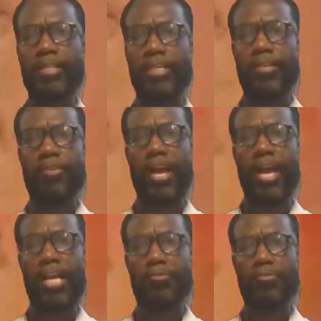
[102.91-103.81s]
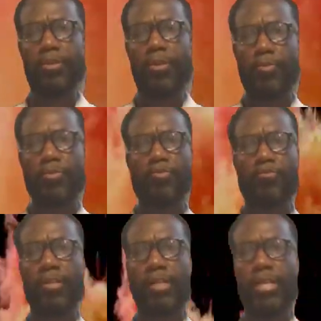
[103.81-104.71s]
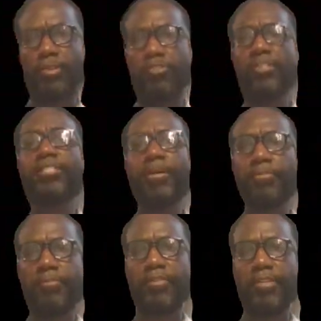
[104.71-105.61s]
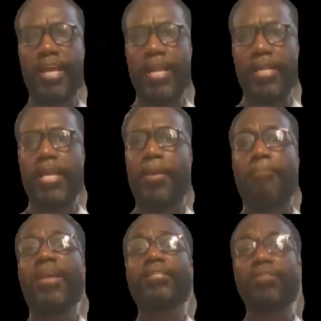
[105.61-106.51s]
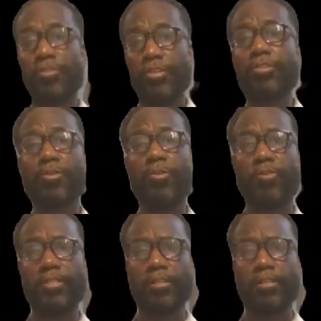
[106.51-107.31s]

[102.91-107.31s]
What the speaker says: and you guys was really receptive to that based on your scoring.